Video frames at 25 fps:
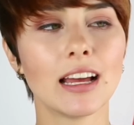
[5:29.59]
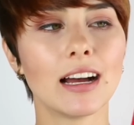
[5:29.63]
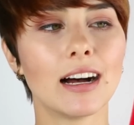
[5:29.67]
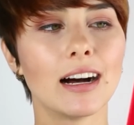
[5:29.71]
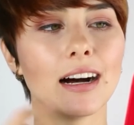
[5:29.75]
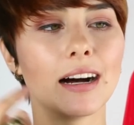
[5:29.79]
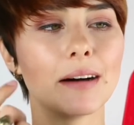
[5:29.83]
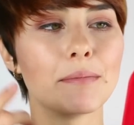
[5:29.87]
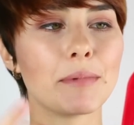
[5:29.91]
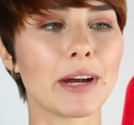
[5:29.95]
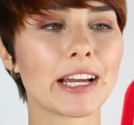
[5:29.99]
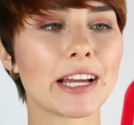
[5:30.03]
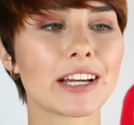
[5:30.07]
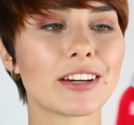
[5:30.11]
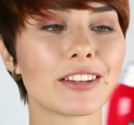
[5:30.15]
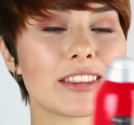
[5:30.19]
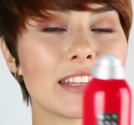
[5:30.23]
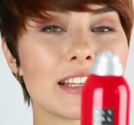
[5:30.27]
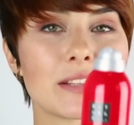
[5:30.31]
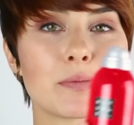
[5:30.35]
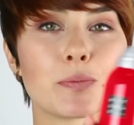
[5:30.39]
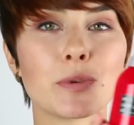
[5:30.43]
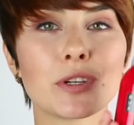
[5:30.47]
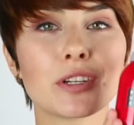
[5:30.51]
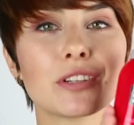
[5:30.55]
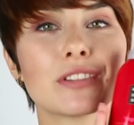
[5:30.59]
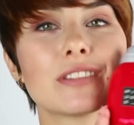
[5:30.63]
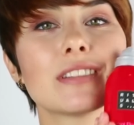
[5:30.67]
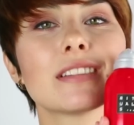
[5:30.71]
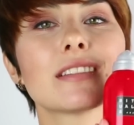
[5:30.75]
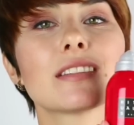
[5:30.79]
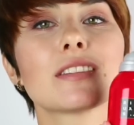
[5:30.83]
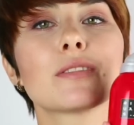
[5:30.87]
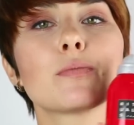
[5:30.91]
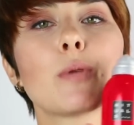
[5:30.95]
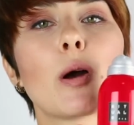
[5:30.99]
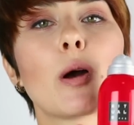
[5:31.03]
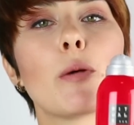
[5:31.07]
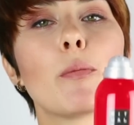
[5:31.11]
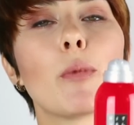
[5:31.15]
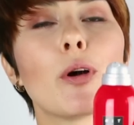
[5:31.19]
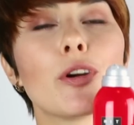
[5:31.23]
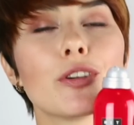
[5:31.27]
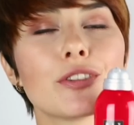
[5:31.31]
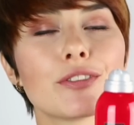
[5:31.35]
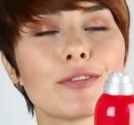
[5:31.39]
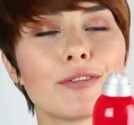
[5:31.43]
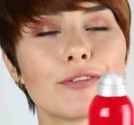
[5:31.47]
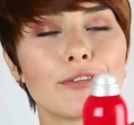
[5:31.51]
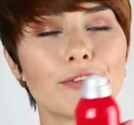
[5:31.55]
I got this because this is my
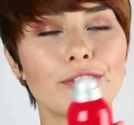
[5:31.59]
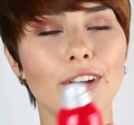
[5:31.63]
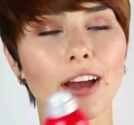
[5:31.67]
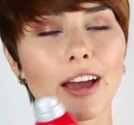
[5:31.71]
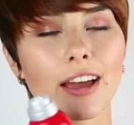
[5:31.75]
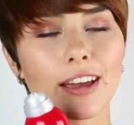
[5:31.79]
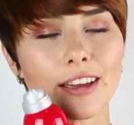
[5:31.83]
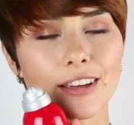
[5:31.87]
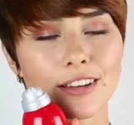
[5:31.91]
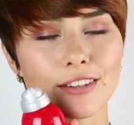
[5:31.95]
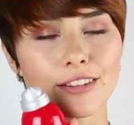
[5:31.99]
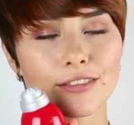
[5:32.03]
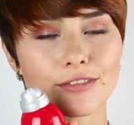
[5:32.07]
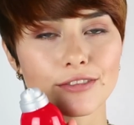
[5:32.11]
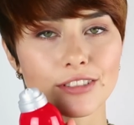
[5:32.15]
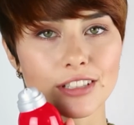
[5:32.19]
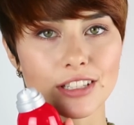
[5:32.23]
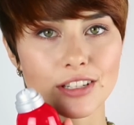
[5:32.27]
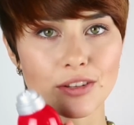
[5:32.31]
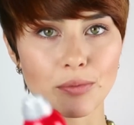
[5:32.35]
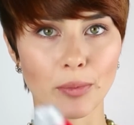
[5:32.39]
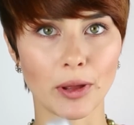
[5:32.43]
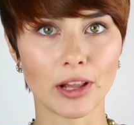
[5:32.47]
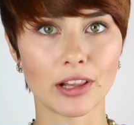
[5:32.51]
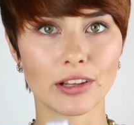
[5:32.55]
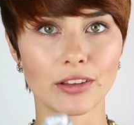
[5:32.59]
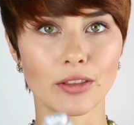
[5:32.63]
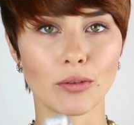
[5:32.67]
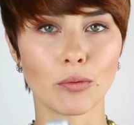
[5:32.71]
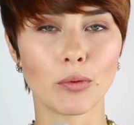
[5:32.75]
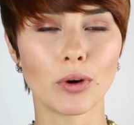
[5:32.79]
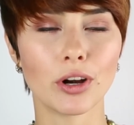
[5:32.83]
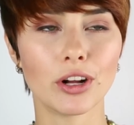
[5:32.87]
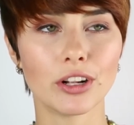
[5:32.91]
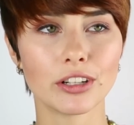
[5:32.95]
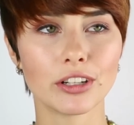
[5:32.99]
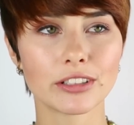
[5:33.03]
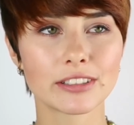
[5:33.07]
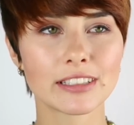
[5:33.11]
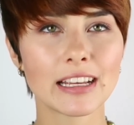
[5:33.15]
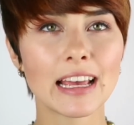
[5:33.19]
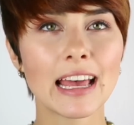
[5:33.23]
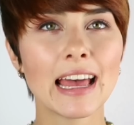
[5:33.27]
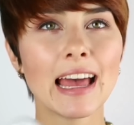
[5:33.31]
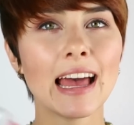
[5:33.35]
most favorite smell in the world.